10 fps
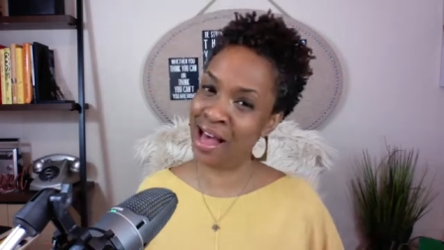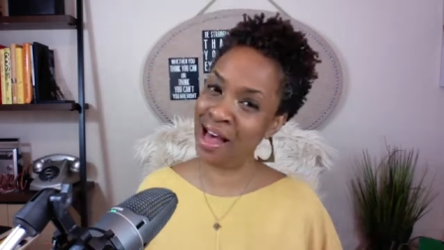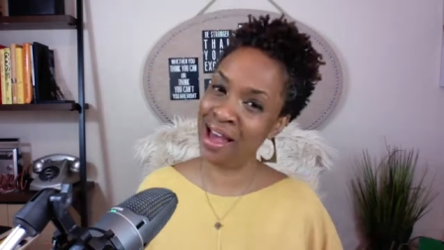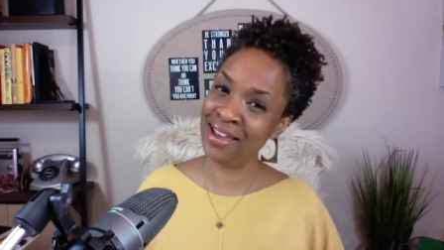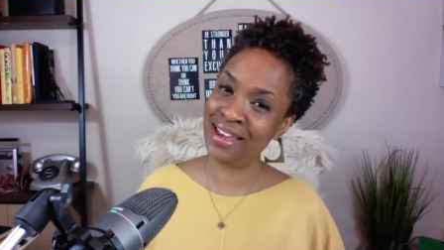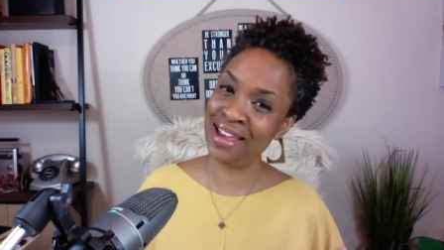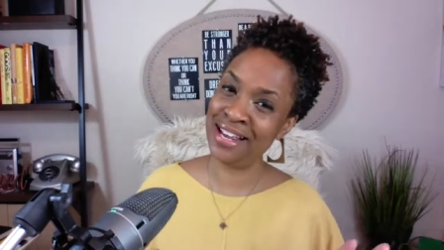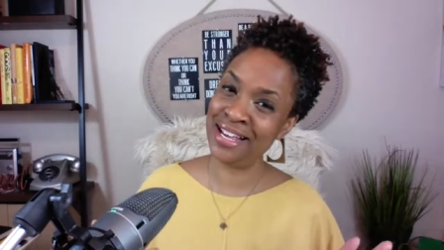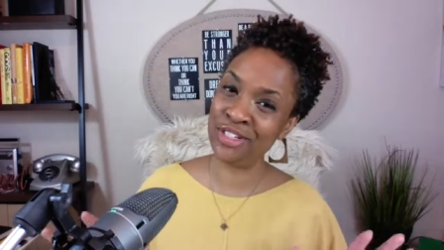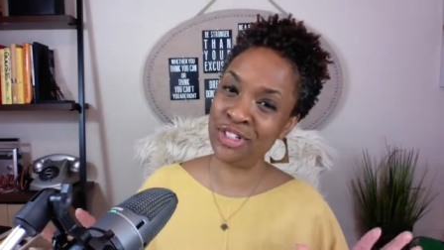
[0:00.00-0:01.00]
I
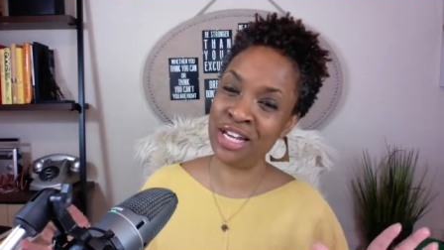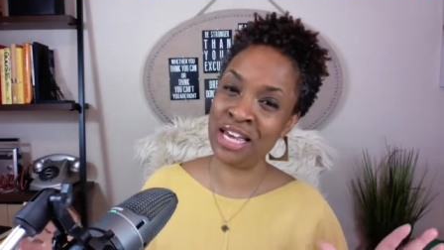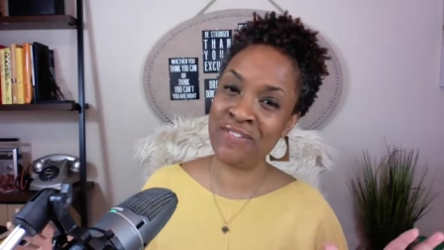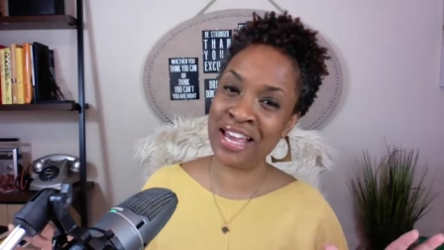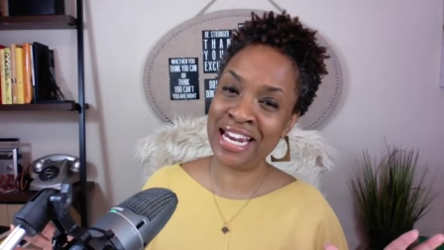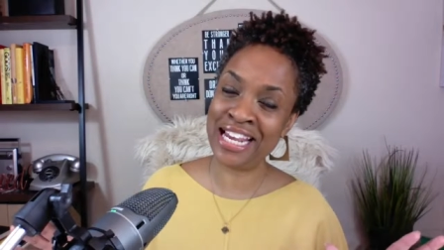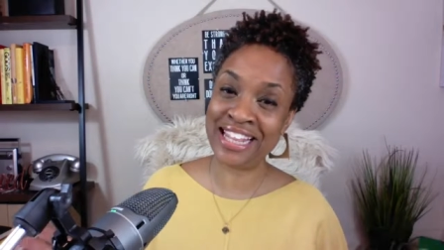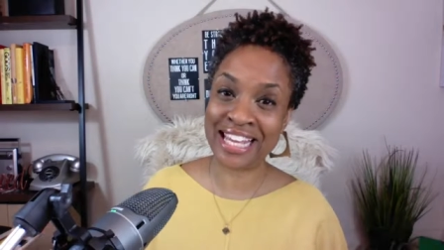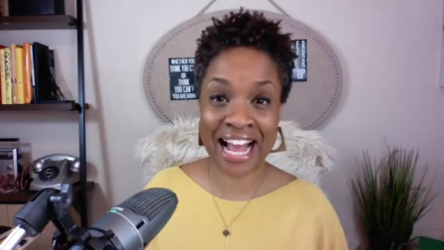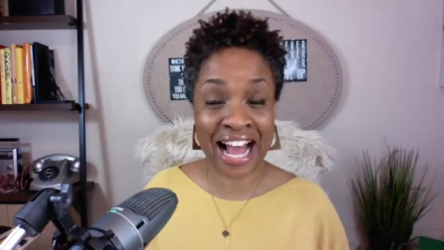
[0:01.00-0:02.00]
can achieve
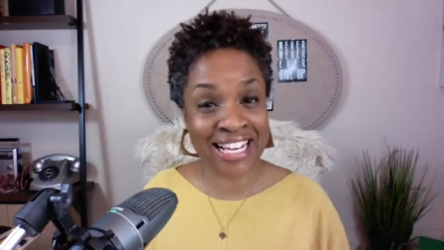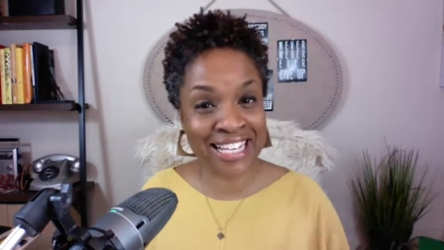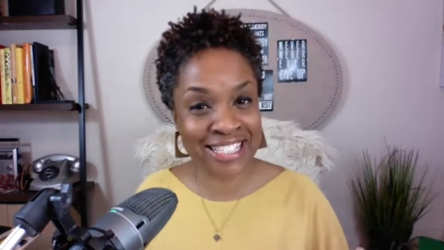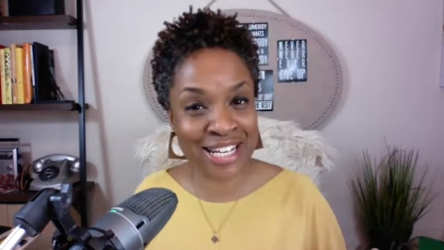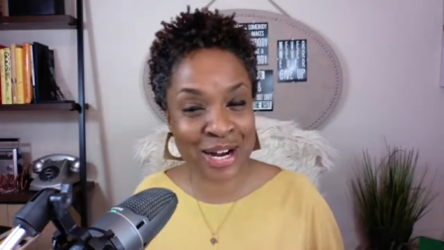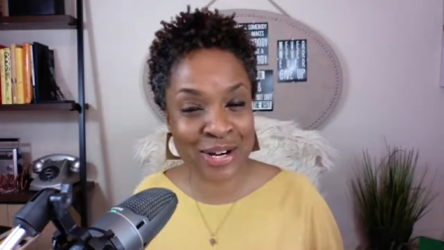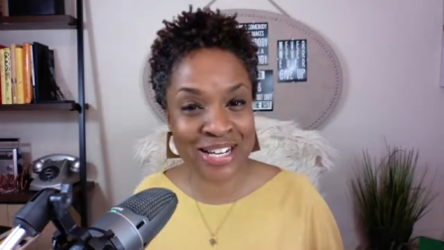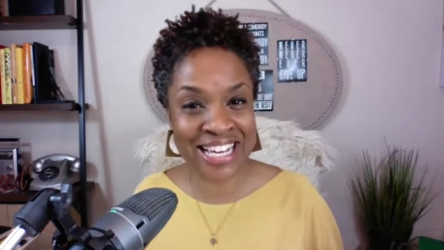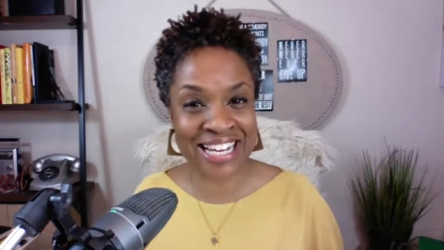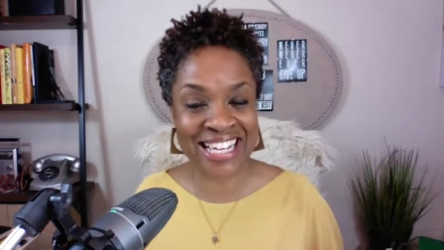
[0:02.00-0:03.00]
anything. I can
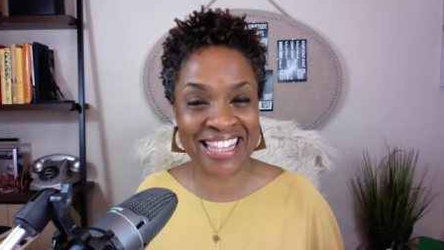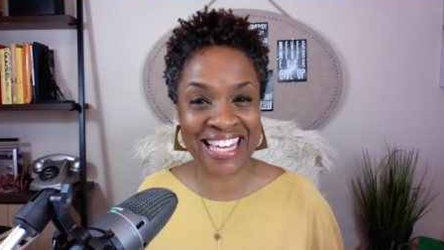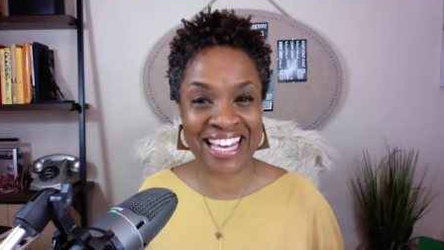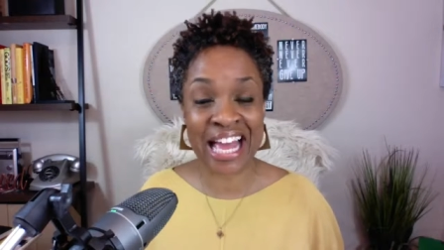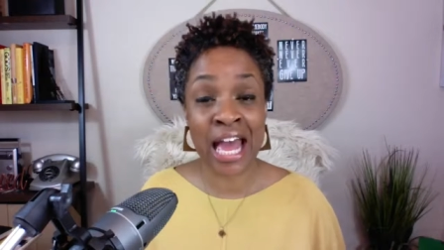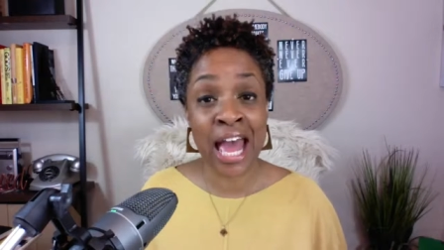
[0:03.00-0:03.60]
learn anything.